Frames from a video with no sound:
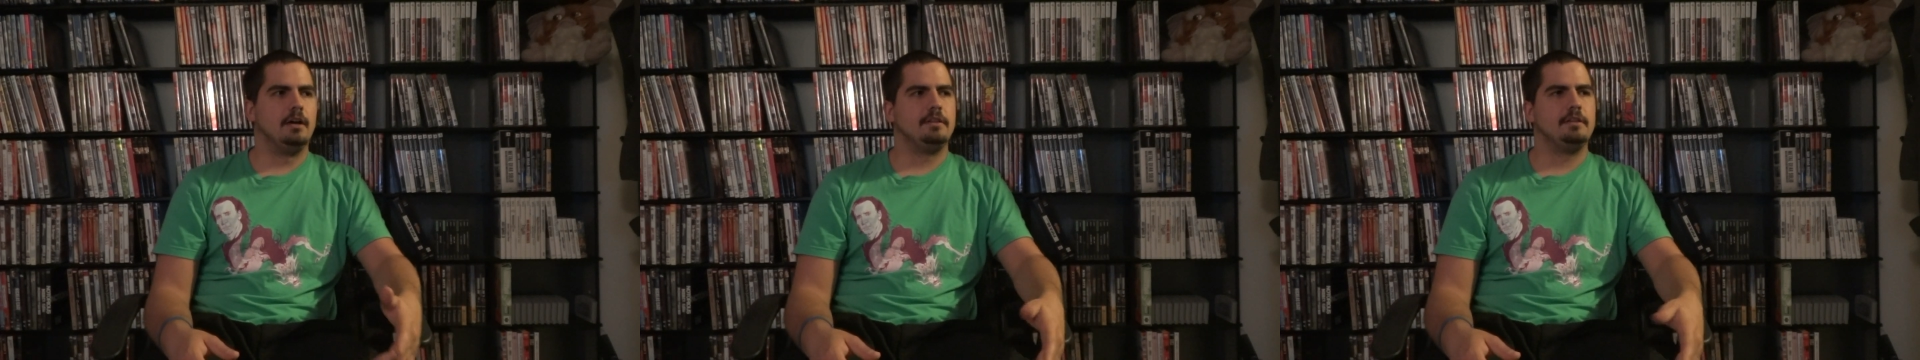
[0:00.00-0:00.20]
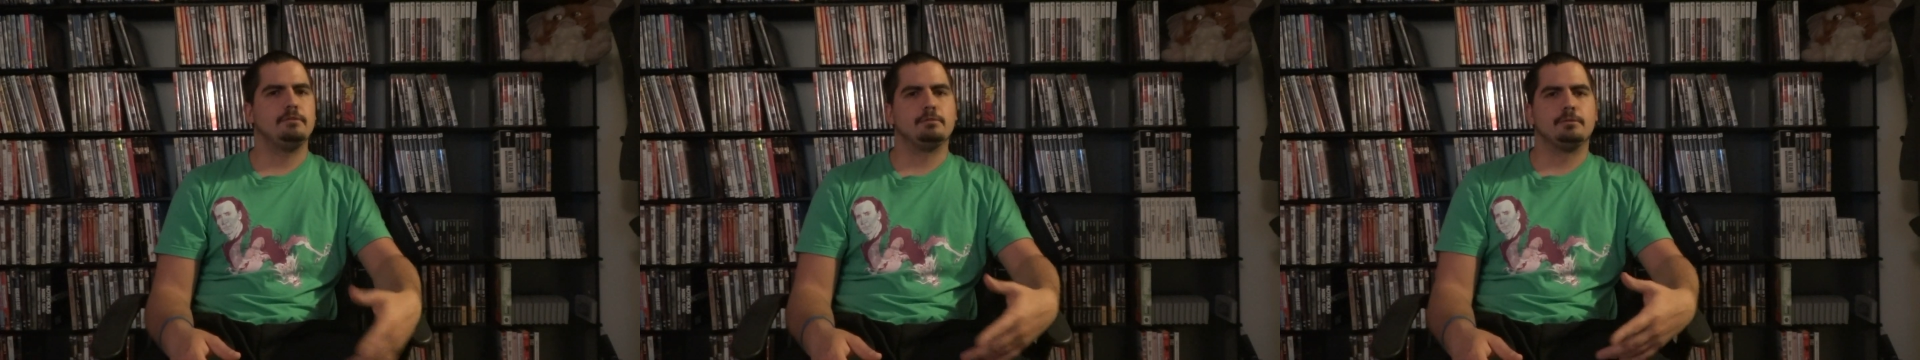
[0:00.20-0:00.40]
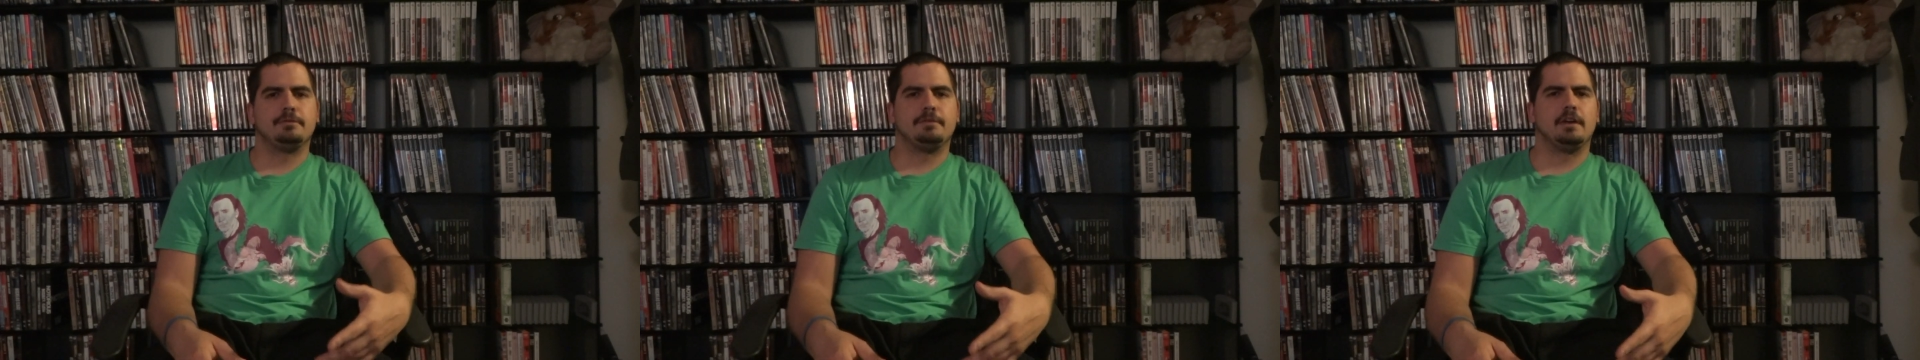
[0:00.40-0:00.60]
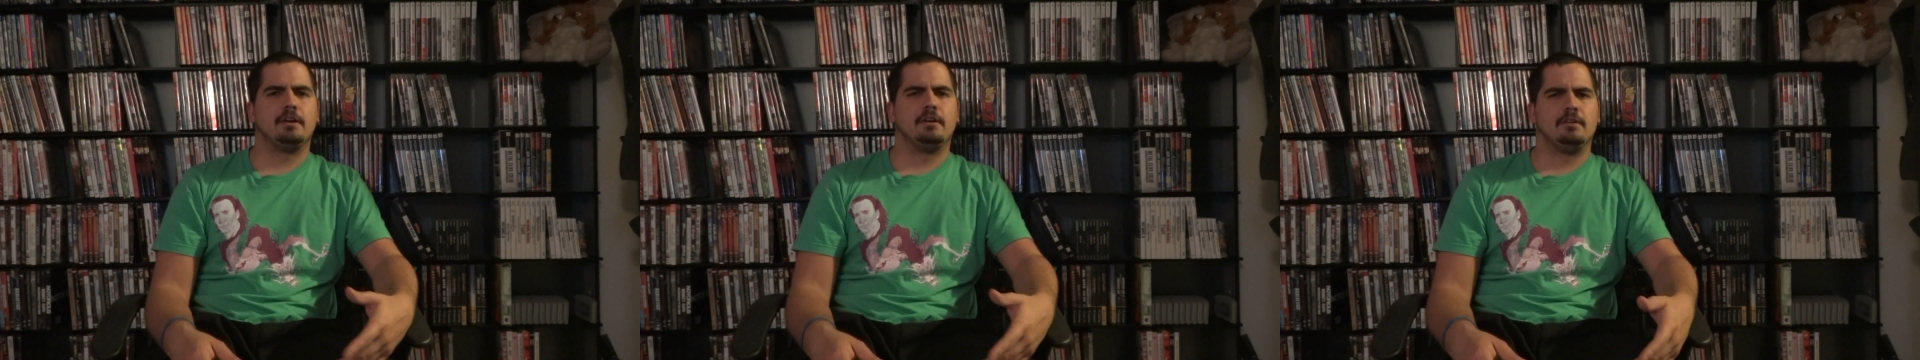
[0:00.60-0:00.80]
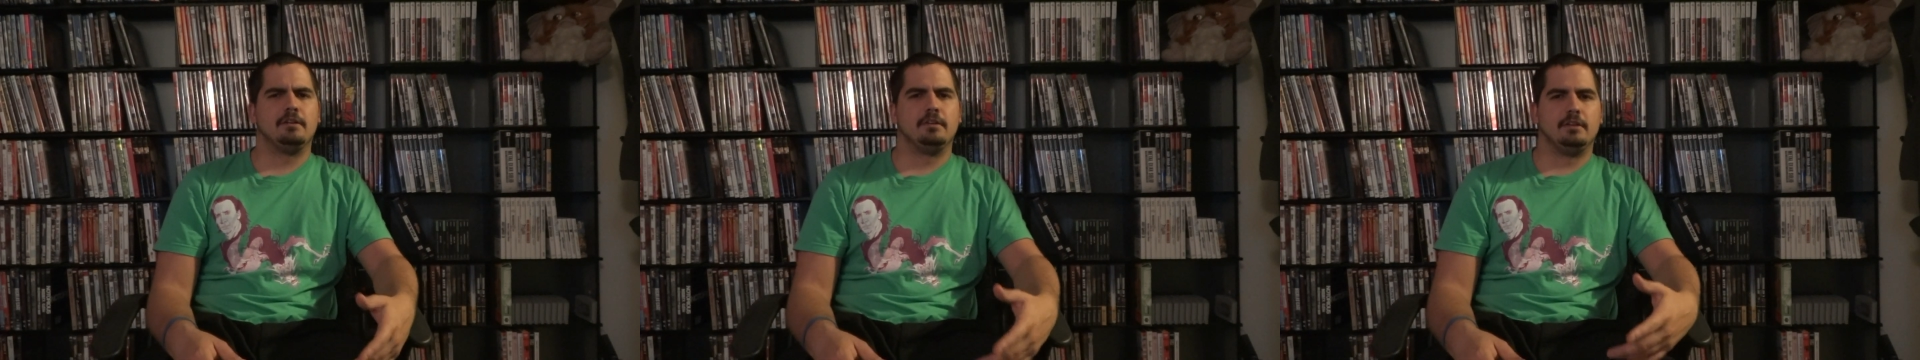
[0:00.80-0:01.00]
These were
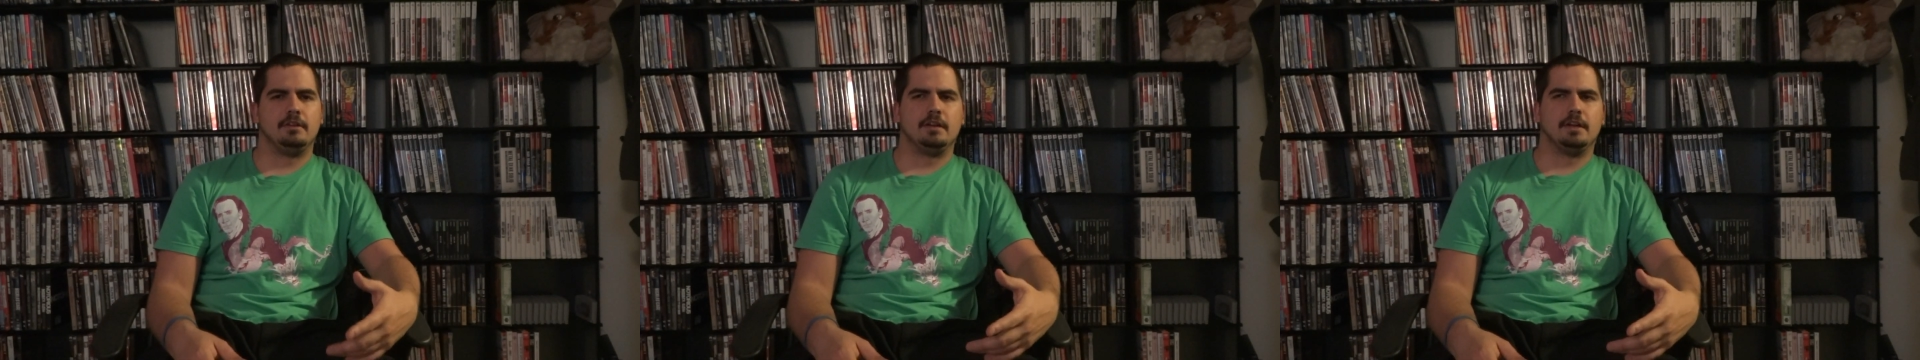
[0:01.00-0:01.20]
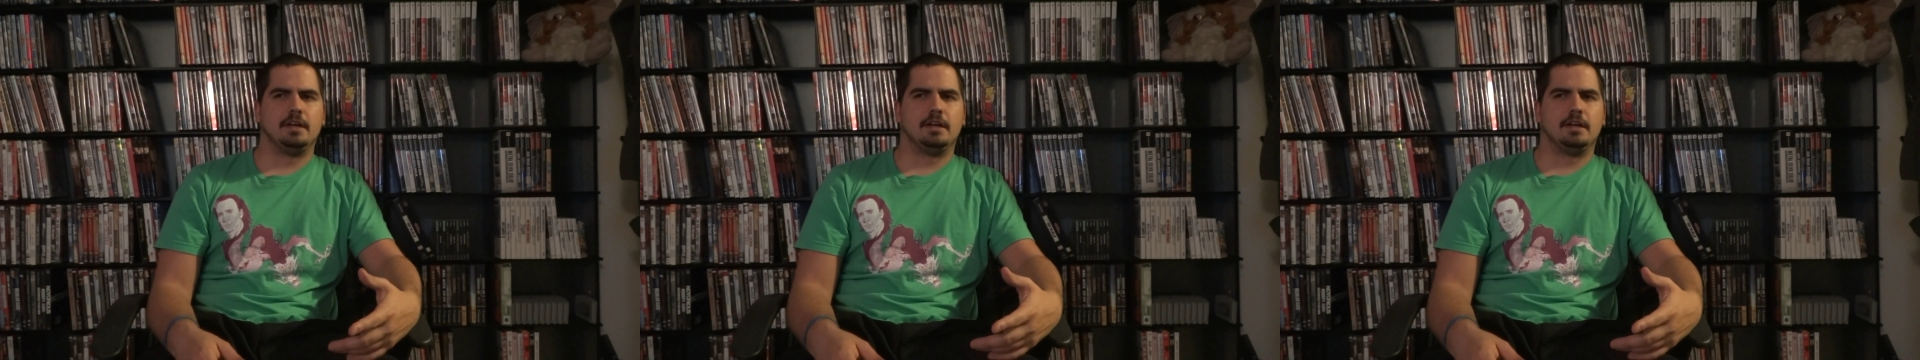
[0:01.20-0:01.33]
found